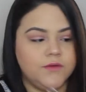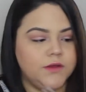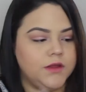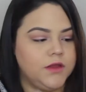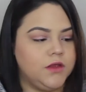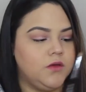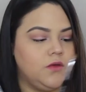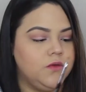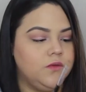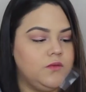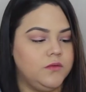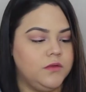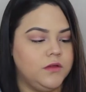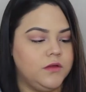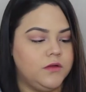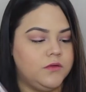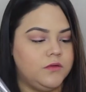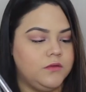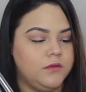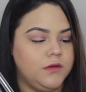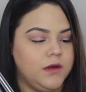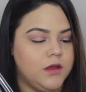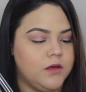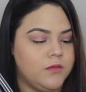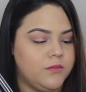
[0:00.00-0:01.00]
a really cute
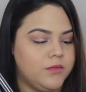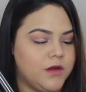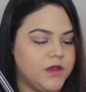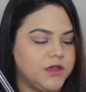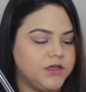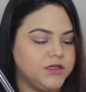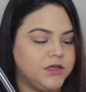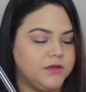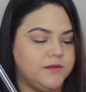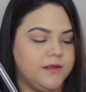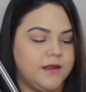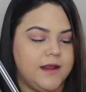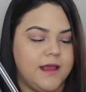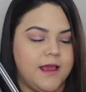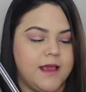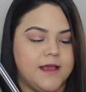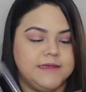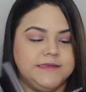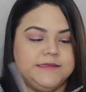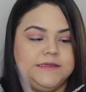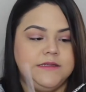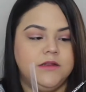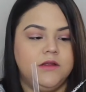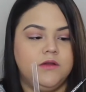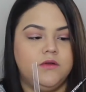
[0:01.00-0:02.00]
little nail brush, and then it
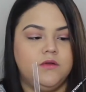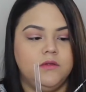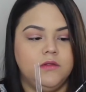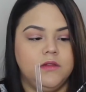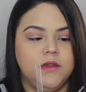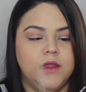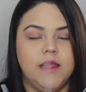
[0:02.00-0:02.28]
has the little